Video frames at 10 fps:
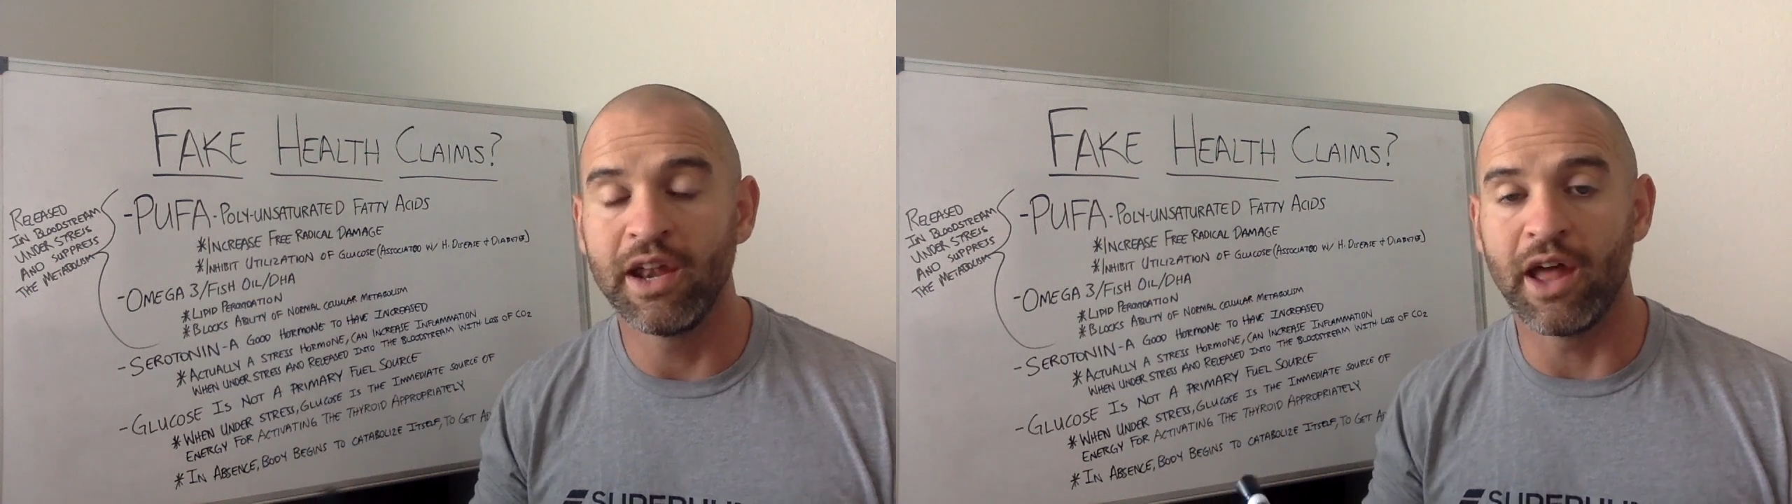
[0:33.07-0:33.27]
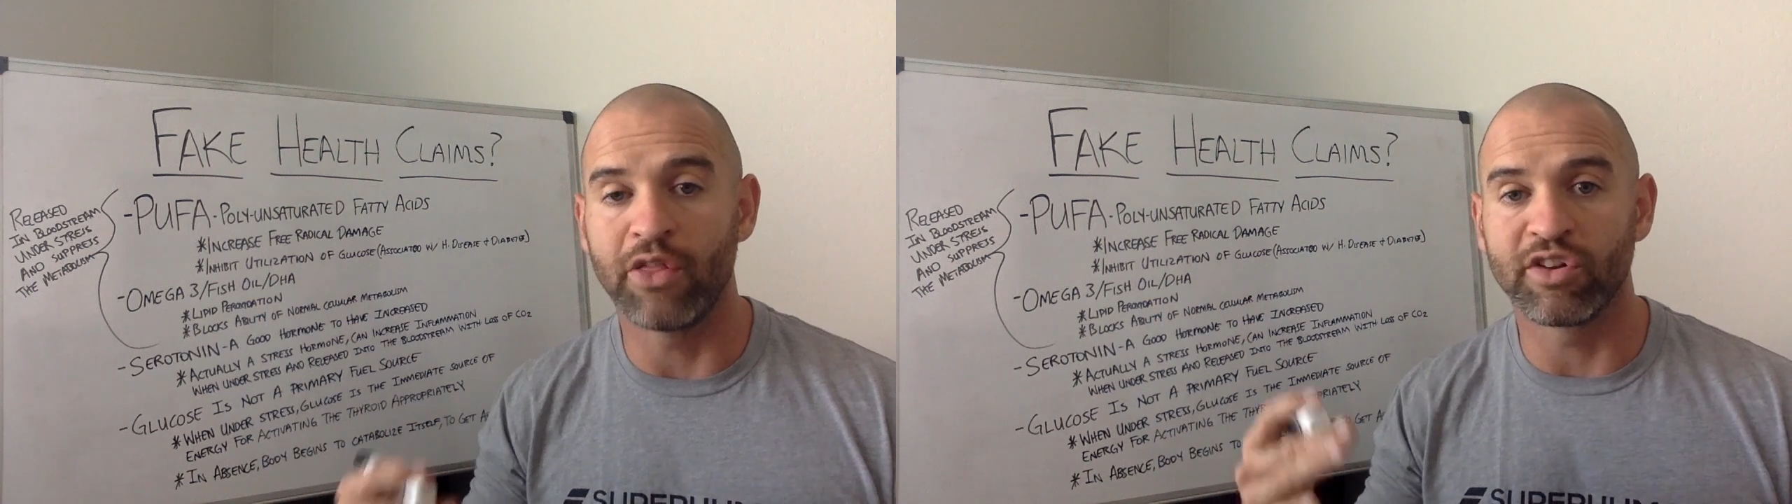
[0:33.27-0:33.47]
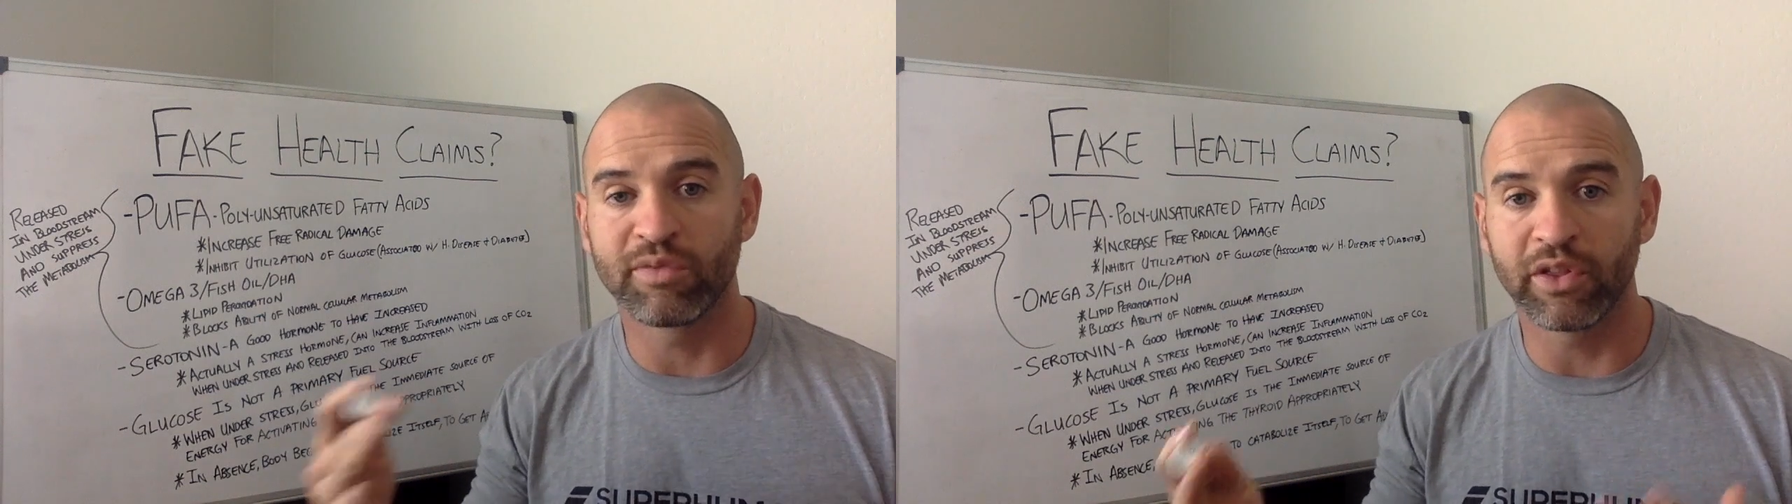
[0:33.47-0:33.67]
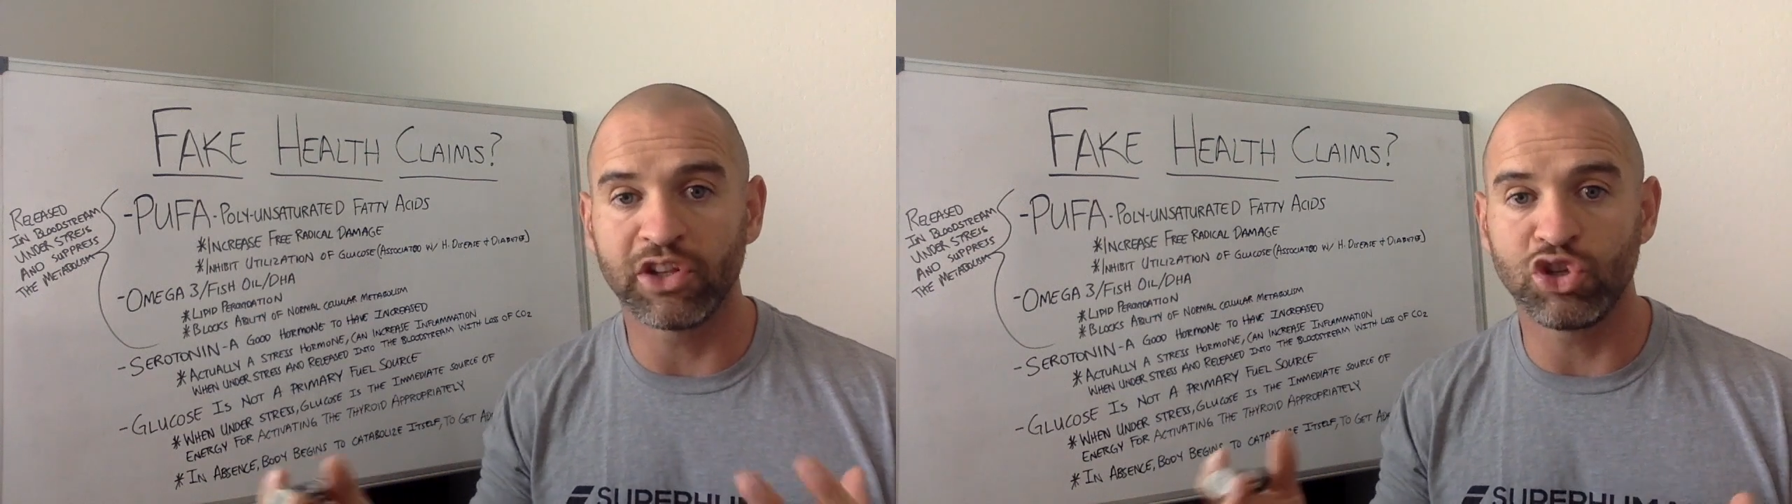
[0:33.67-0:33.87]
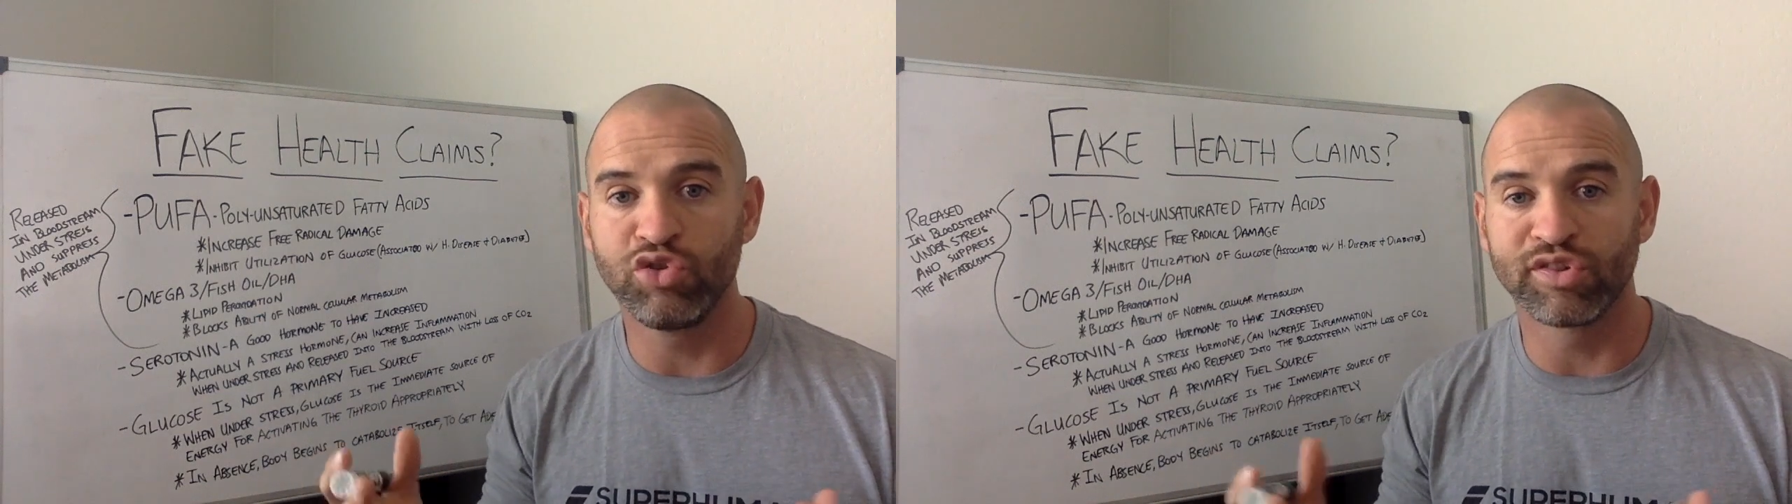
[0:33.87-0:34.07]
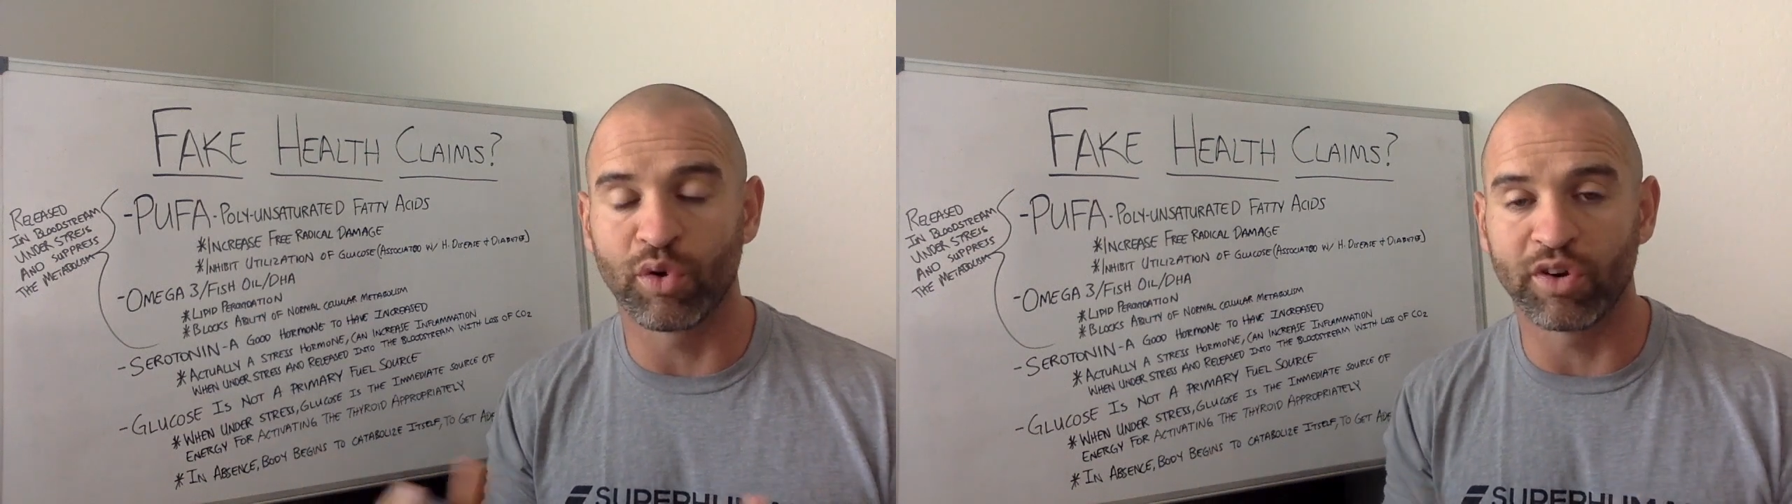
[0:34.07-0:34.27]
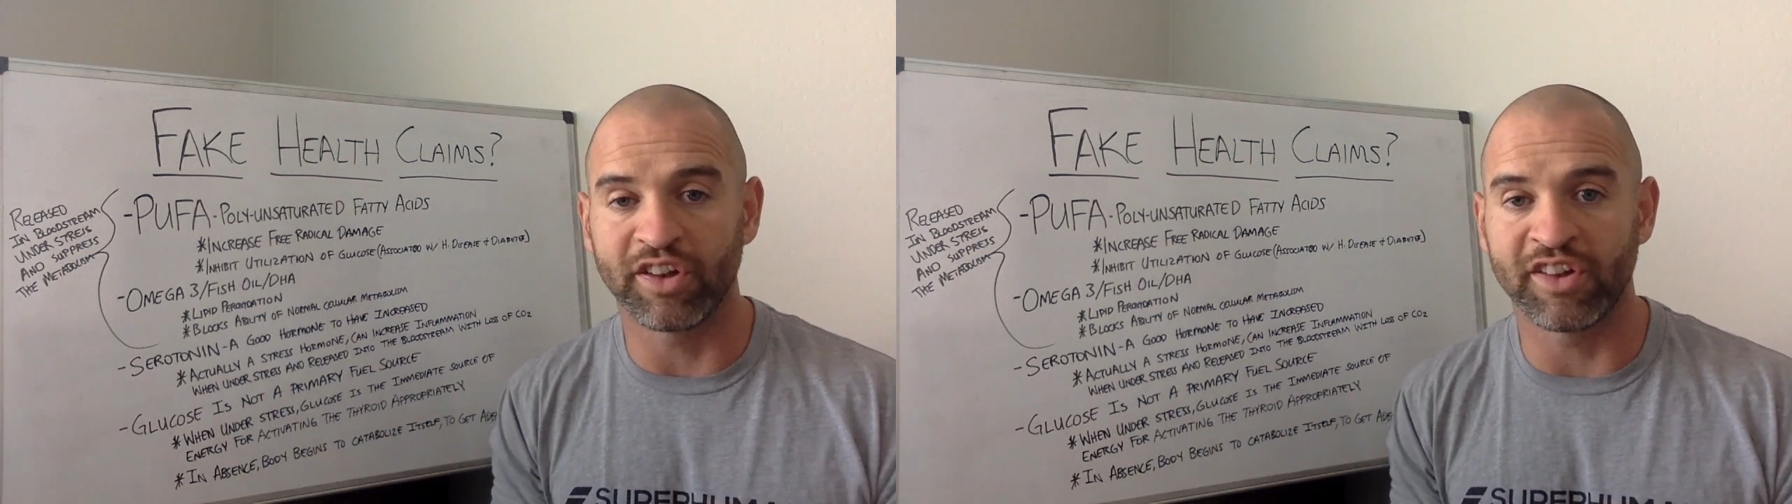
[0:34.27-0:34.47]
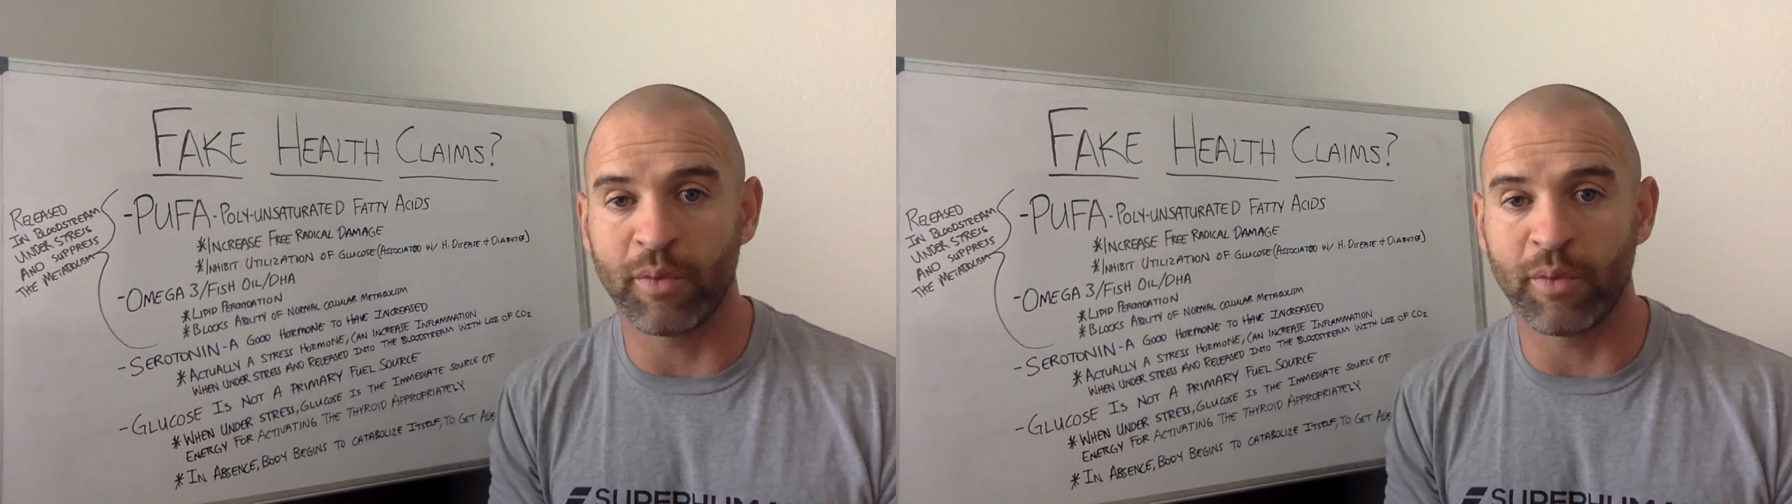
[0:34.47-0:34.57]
Now there's really two sources